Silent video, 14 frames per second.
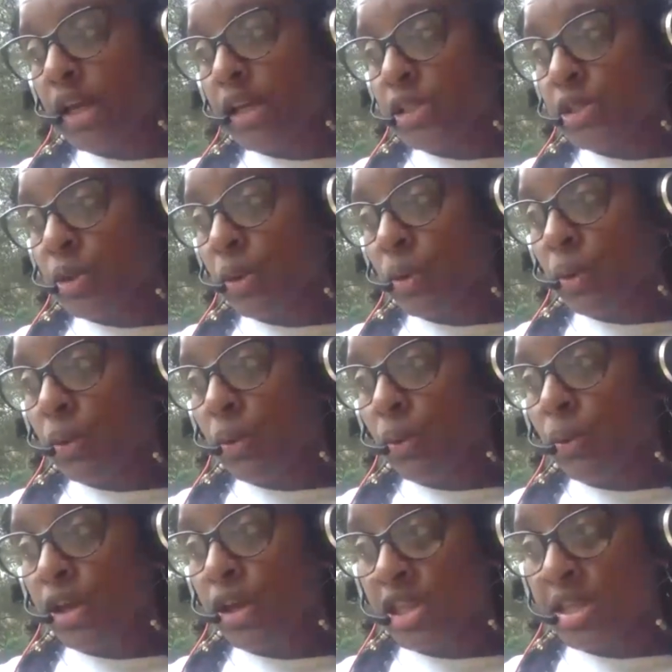So,
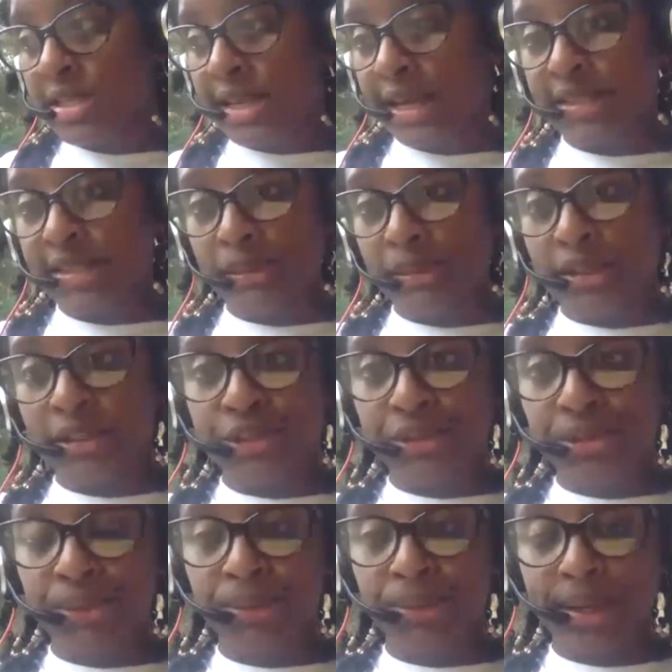what she's asked me to
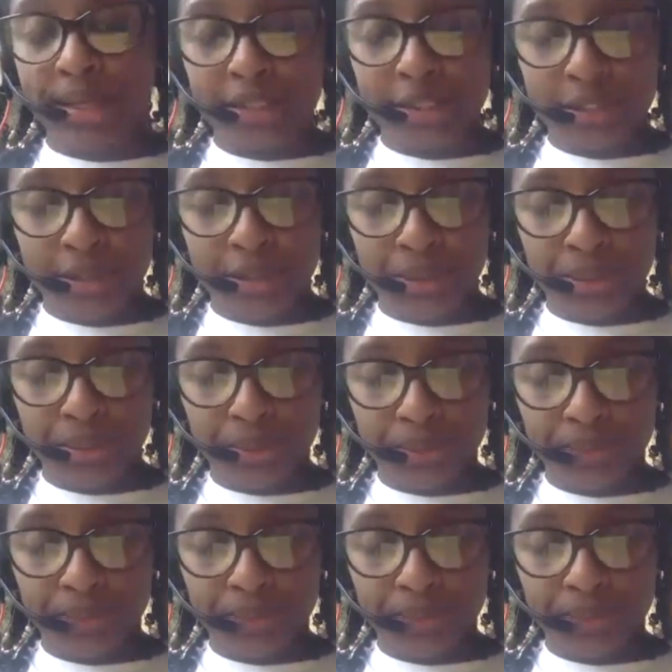do is to